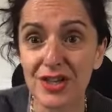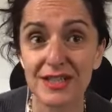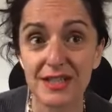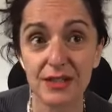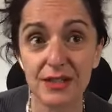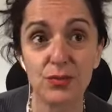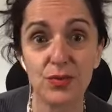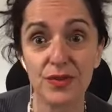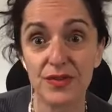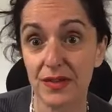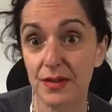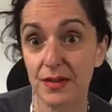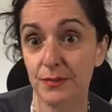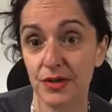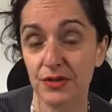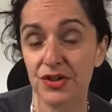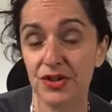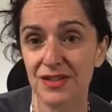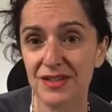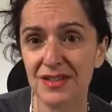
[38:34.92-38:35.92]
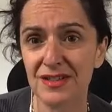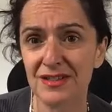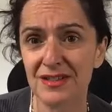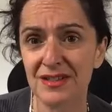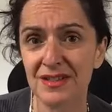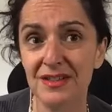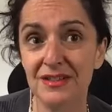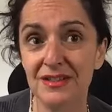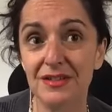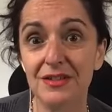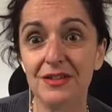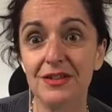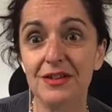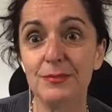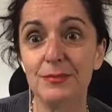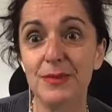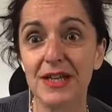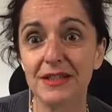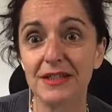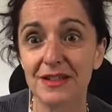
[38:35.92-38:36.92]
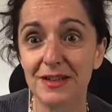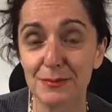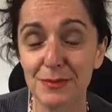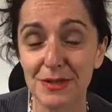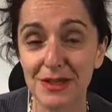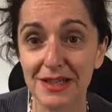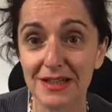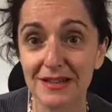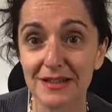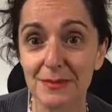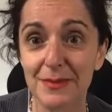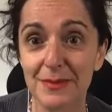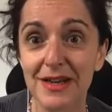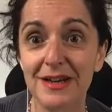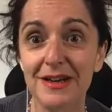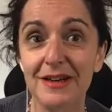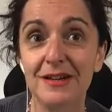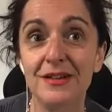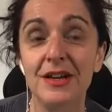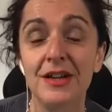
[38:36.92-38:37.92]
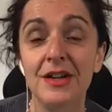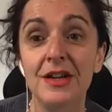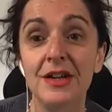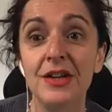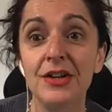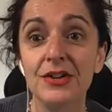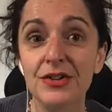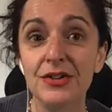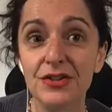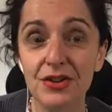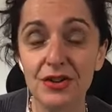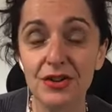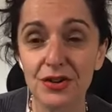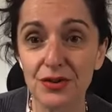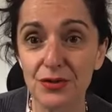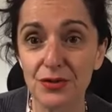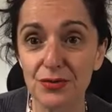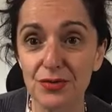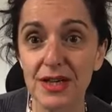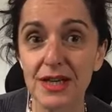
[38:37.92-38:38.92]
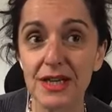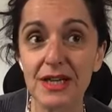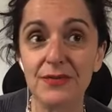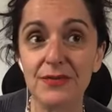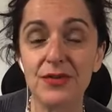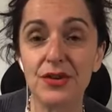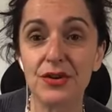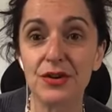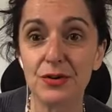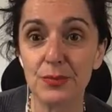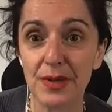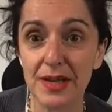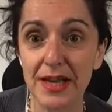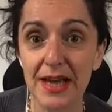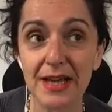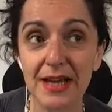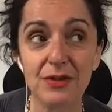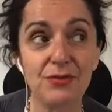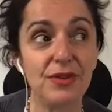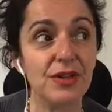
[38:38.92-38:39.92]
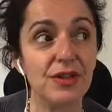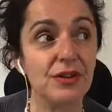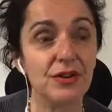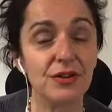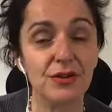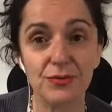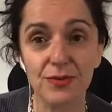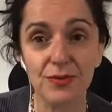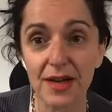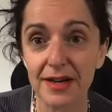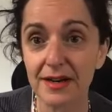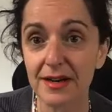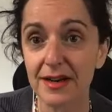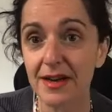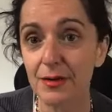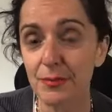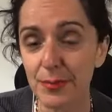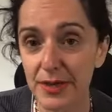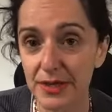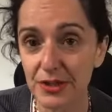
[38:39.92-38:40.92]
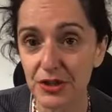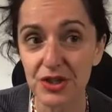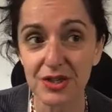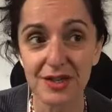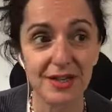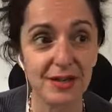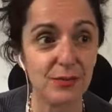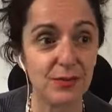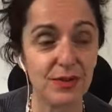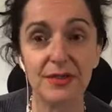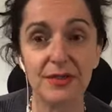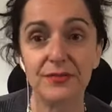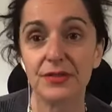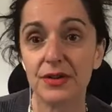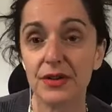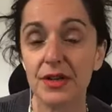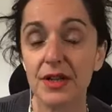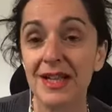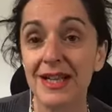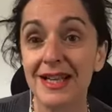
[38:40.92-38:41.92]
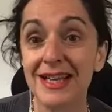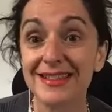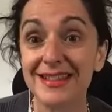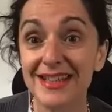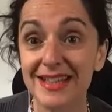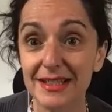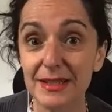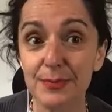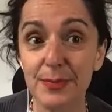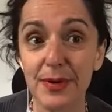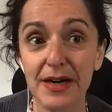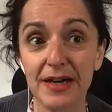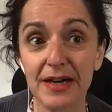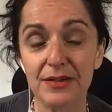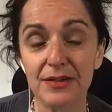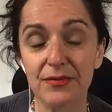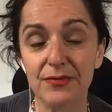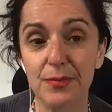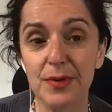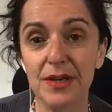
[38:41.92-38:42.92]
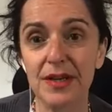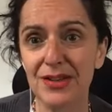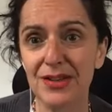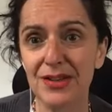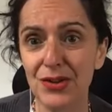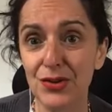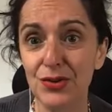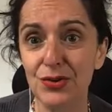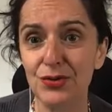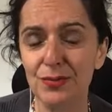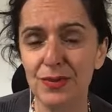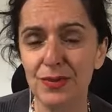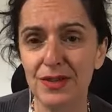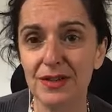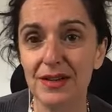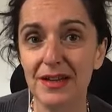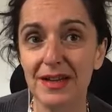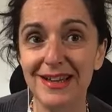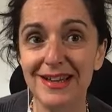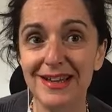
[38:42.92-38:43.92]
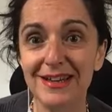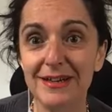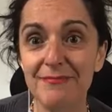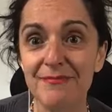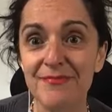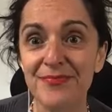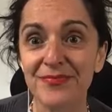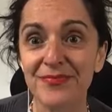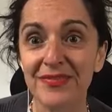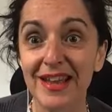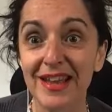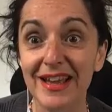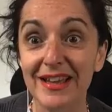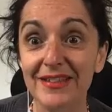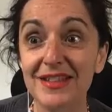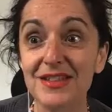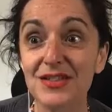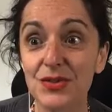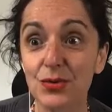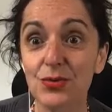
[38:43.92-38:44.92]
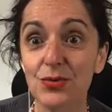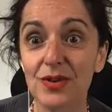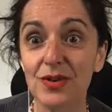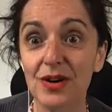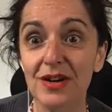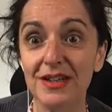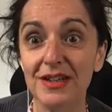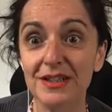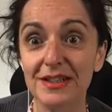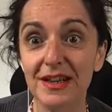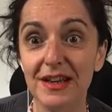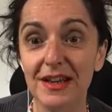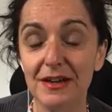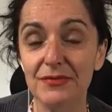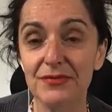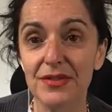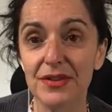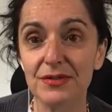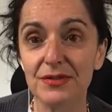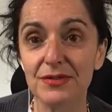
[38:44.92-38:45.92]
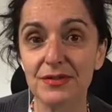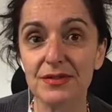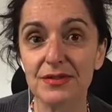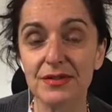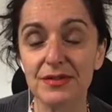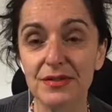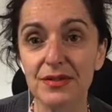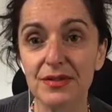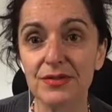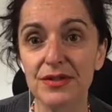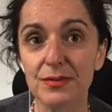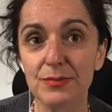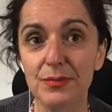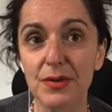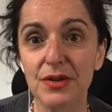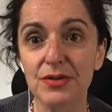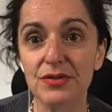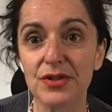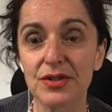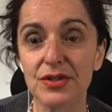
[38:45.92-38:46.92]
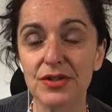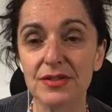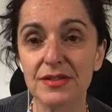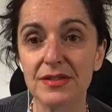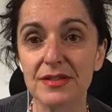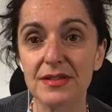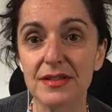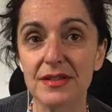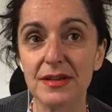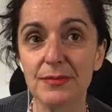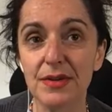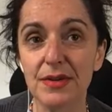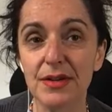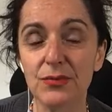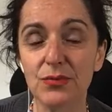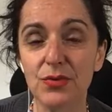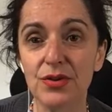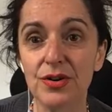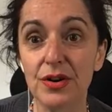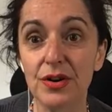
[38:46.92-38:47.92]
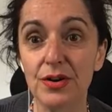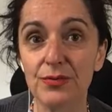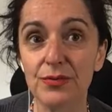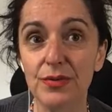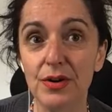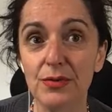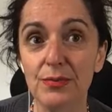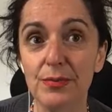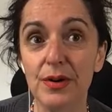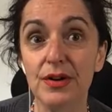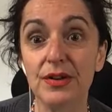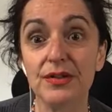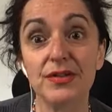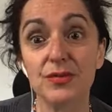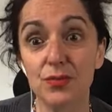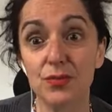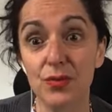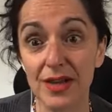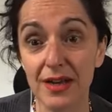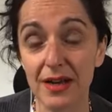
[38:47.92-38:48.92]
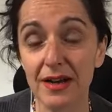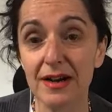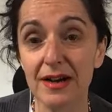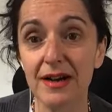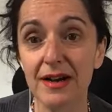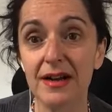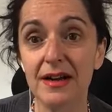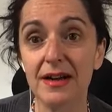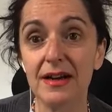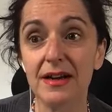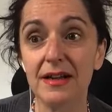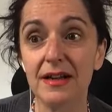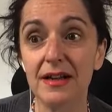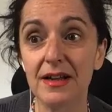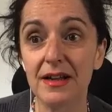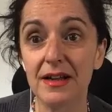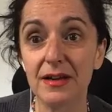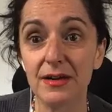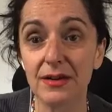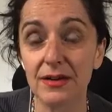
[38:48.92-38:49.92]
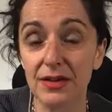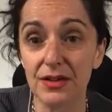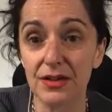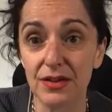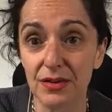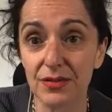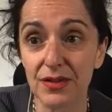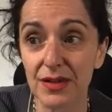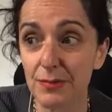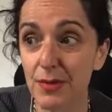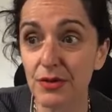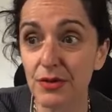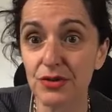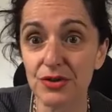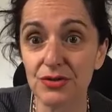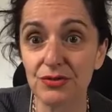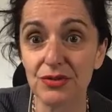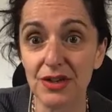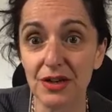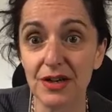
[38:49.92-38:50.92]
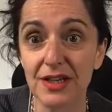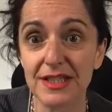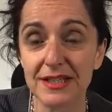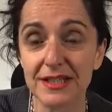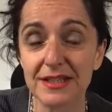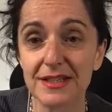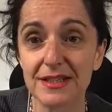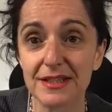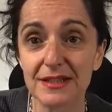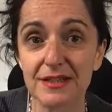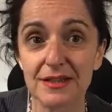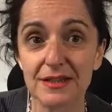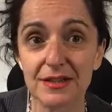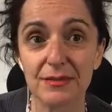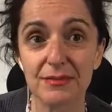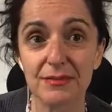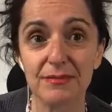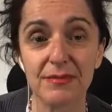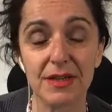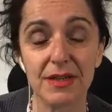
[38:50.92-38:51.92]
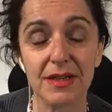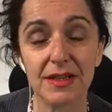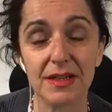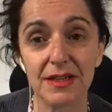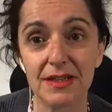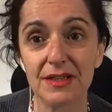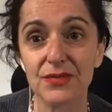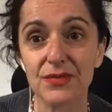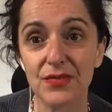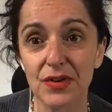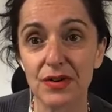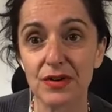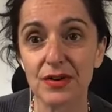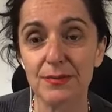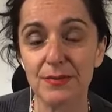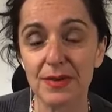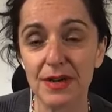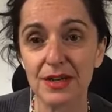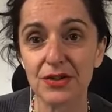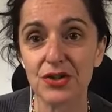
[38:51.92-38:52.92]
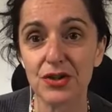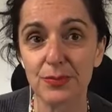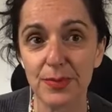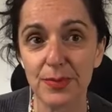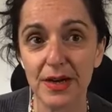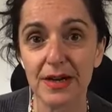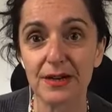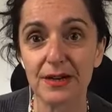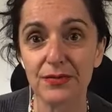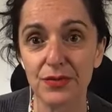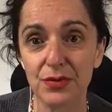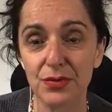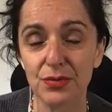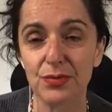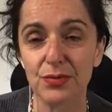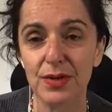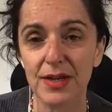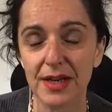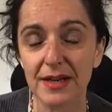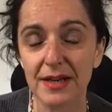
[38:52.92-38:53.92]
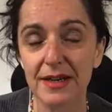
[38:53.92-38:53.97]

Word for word: to deal with the emotions underneath. You got to make time to let them out. You got to grieve. You got to be angry. You got to run it out, punch it out, whatever. That's part of being human. And it's all right to have those emotions. I mean, we're not robots. We are. The emotional guidance system is very much a part of who we